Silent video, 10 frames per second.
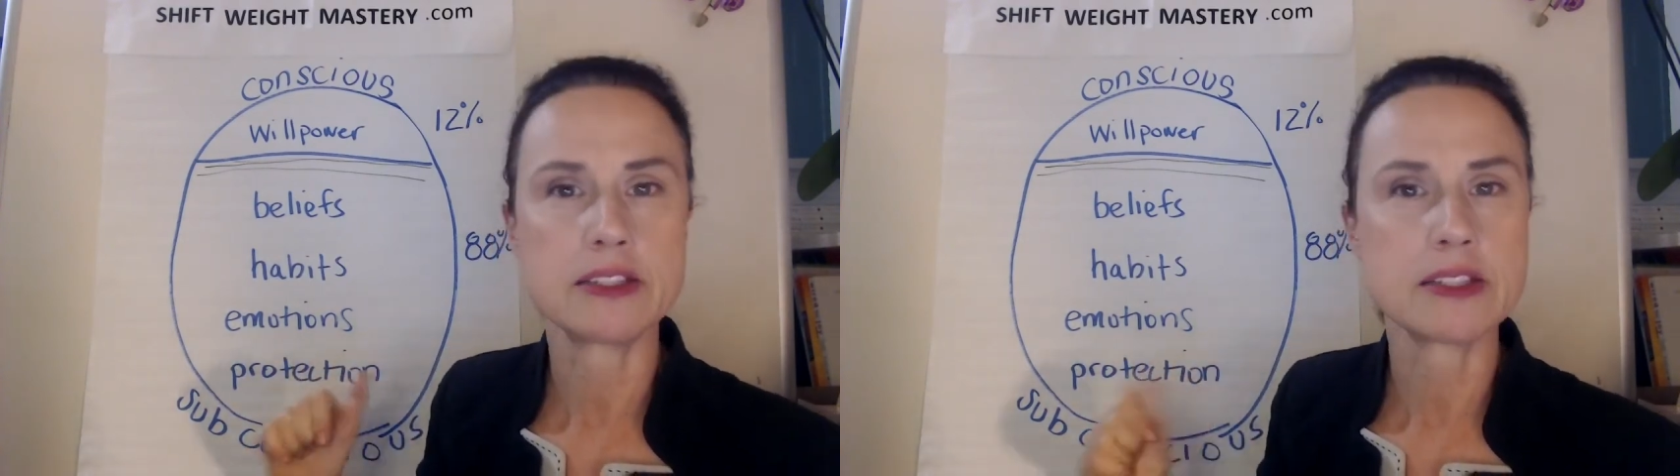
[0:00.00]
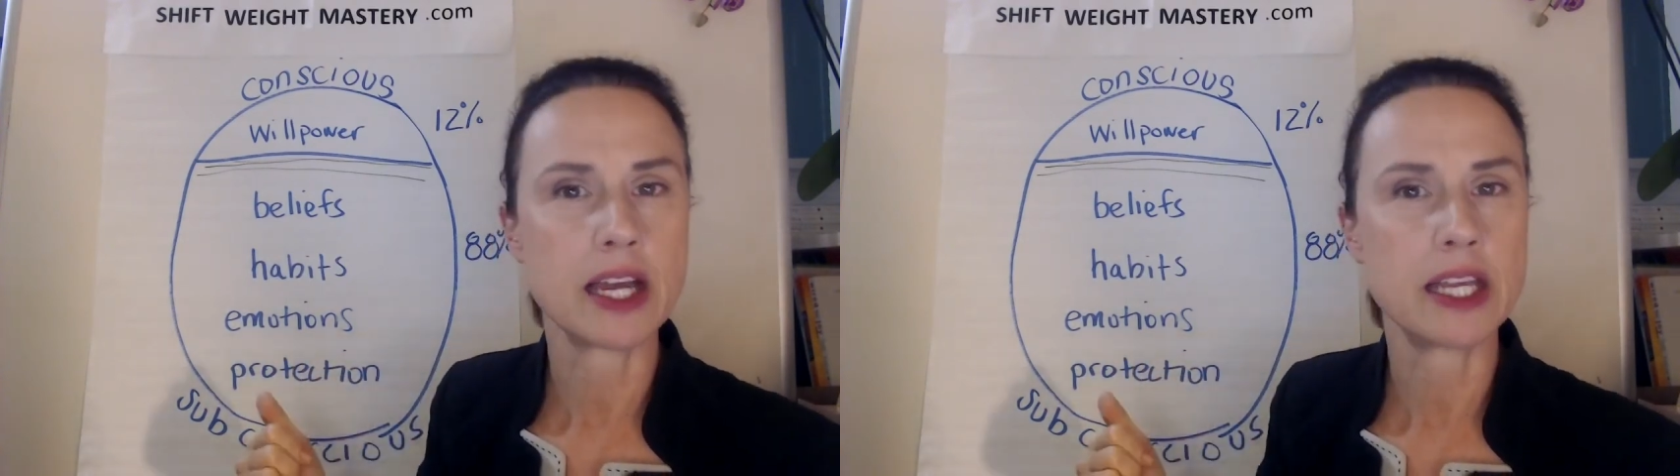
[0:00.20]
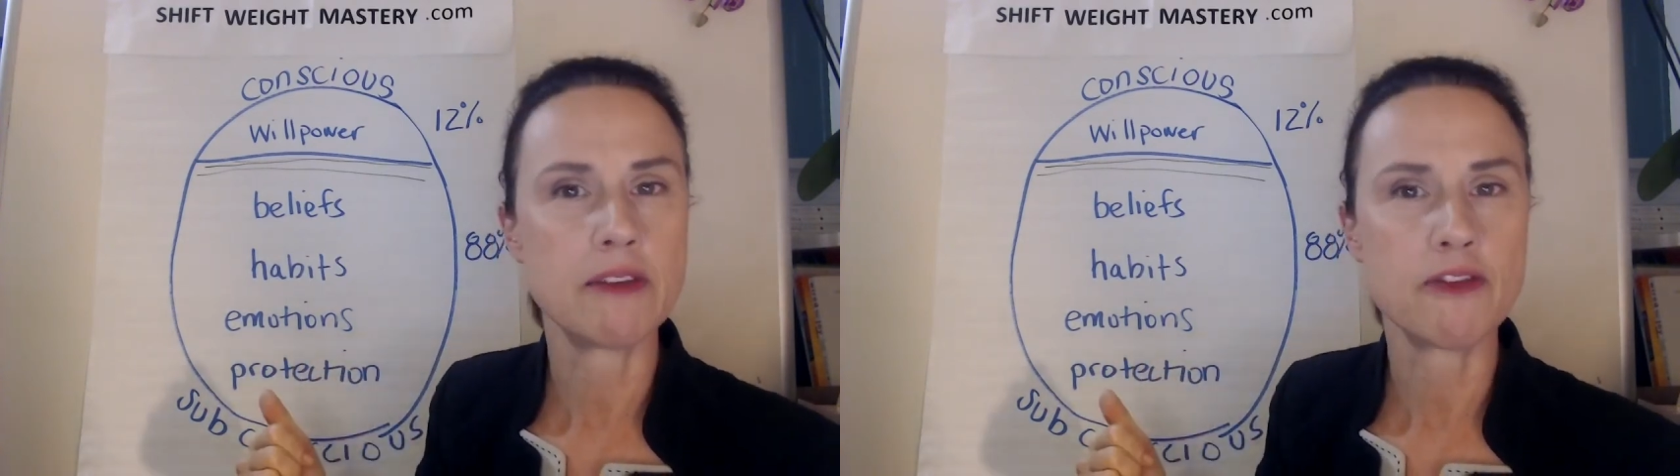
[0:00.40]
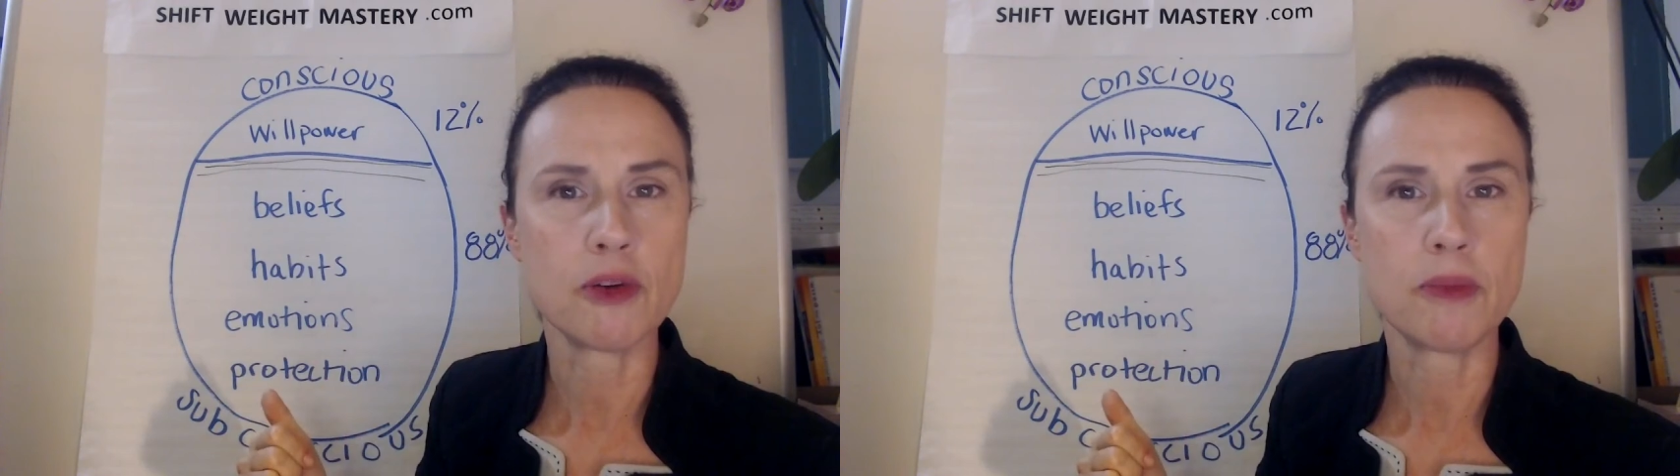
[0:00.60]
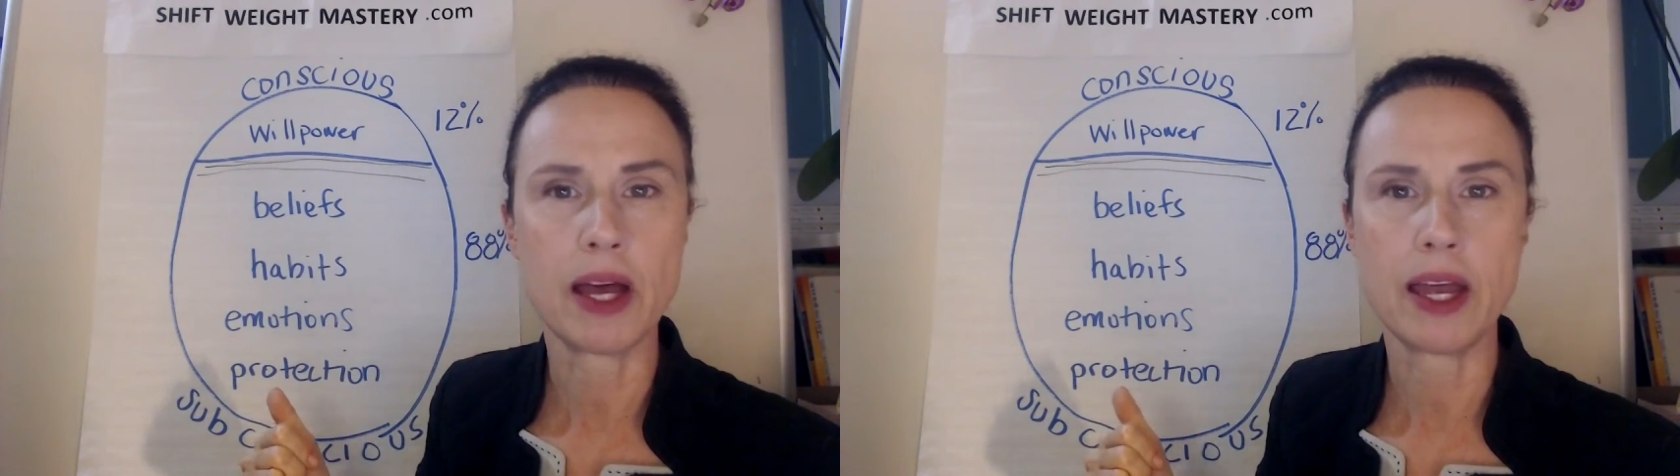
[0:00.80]
sign up
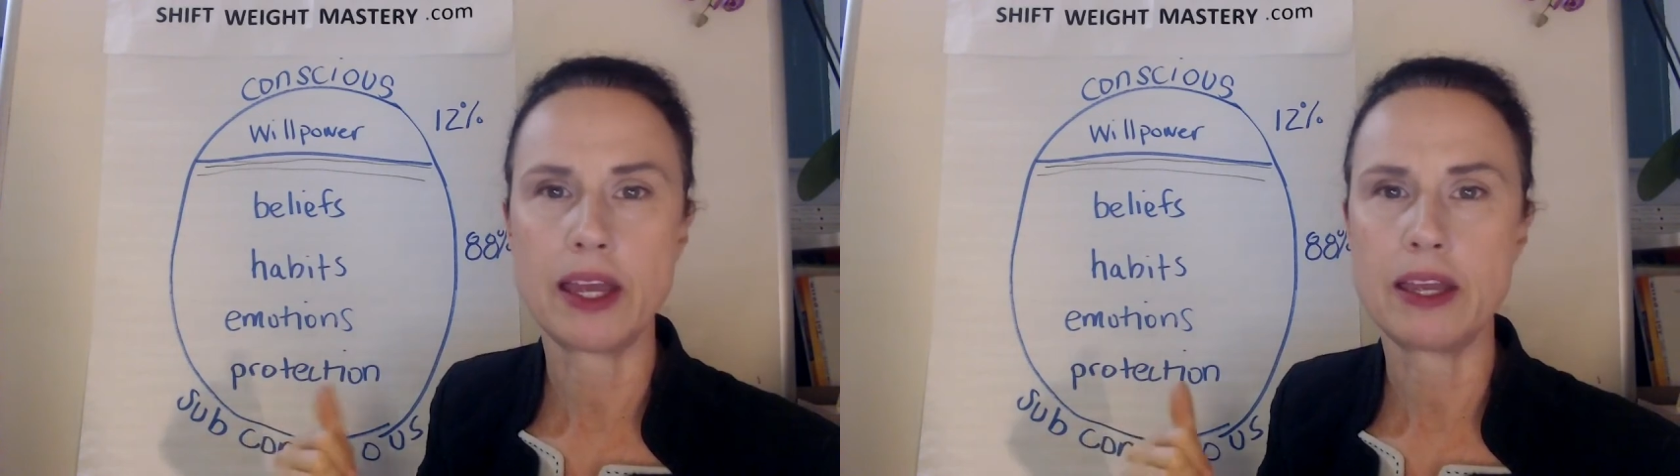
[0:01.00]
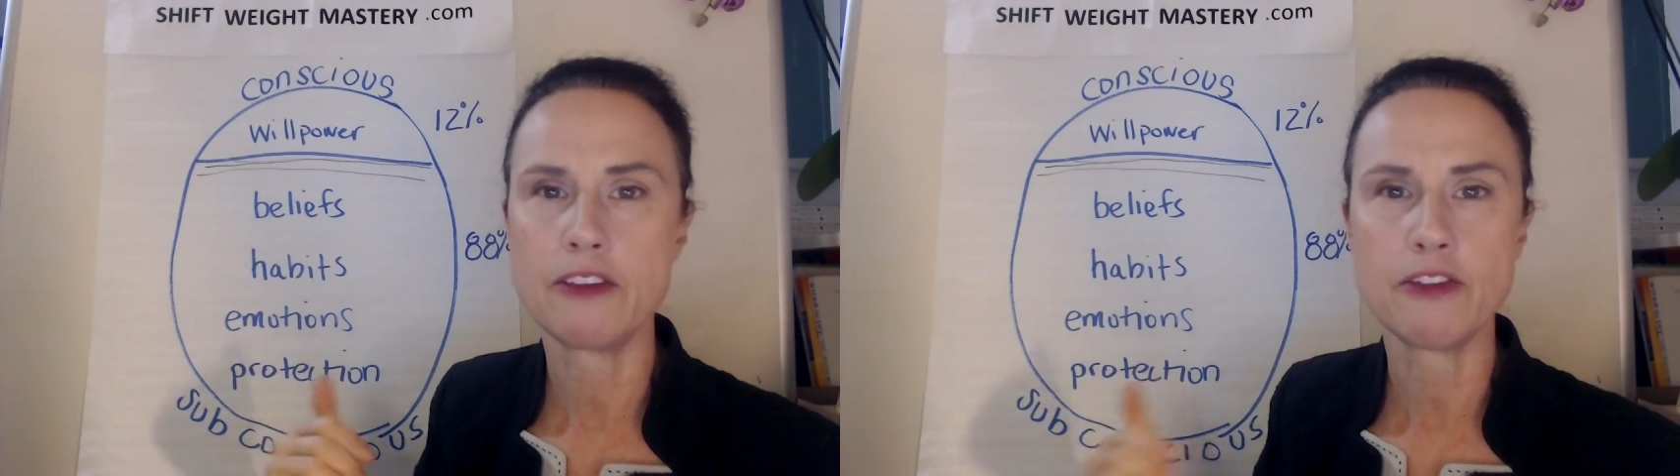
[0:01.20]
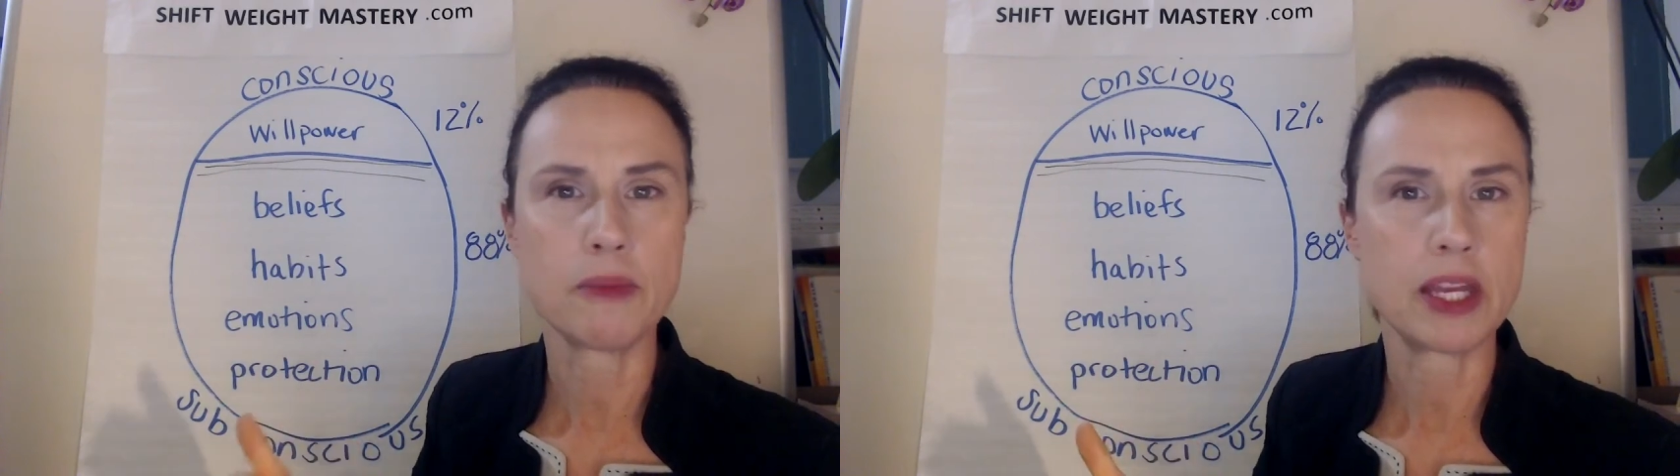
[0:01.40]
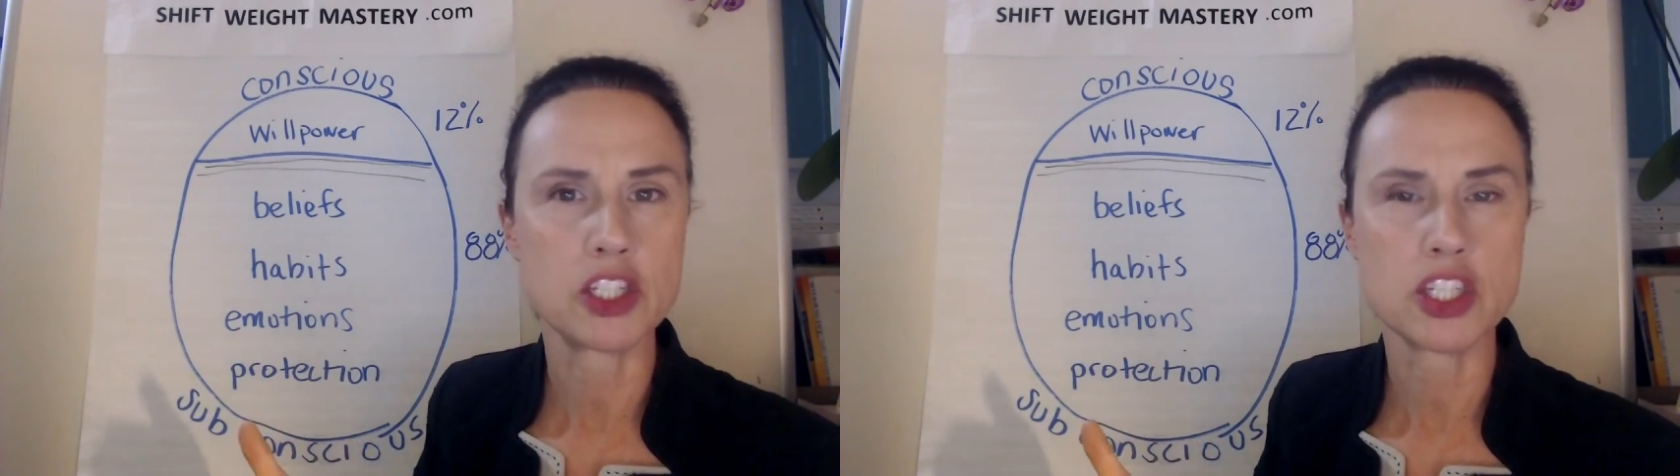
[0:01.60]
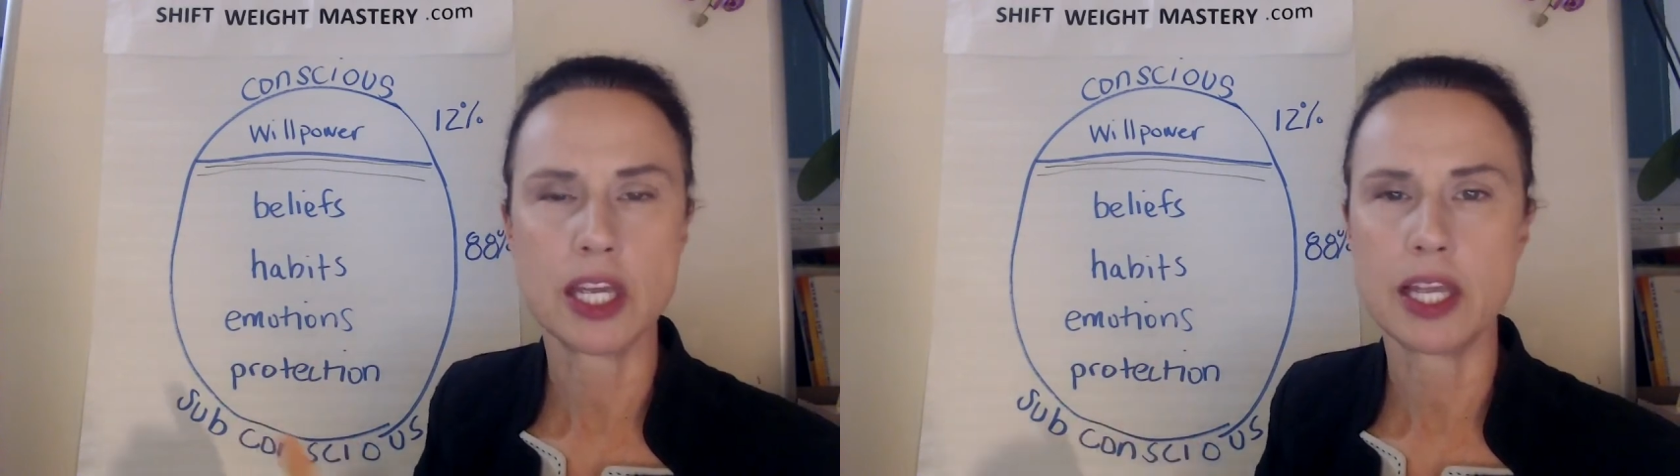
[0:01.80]
for my
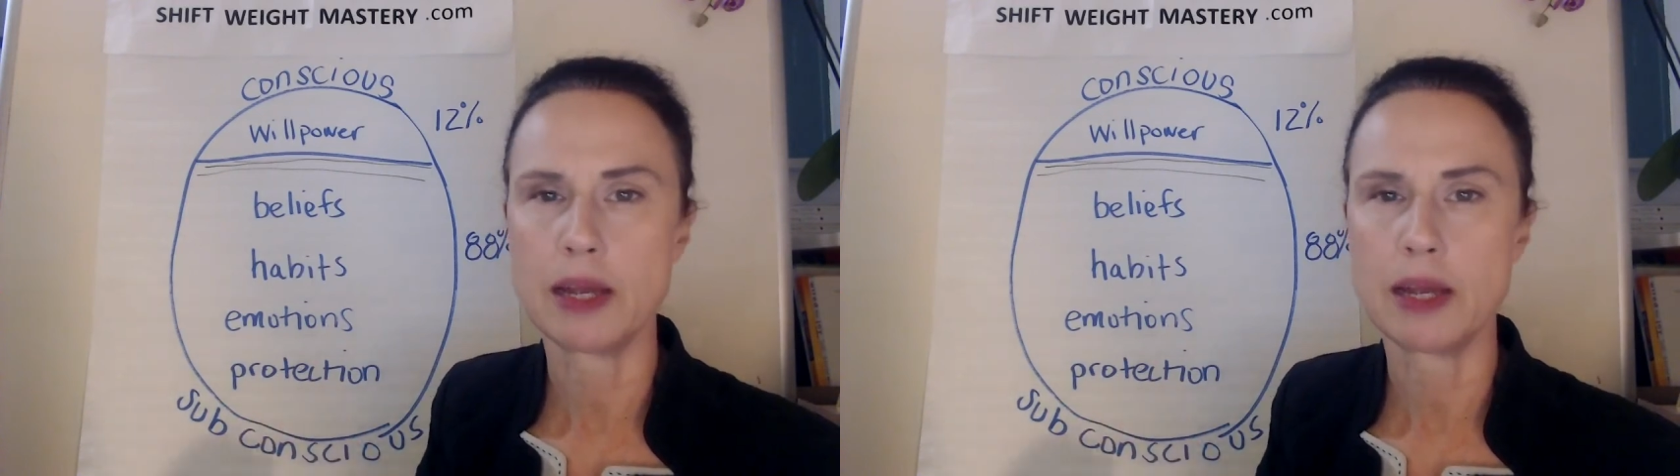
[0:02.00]
information.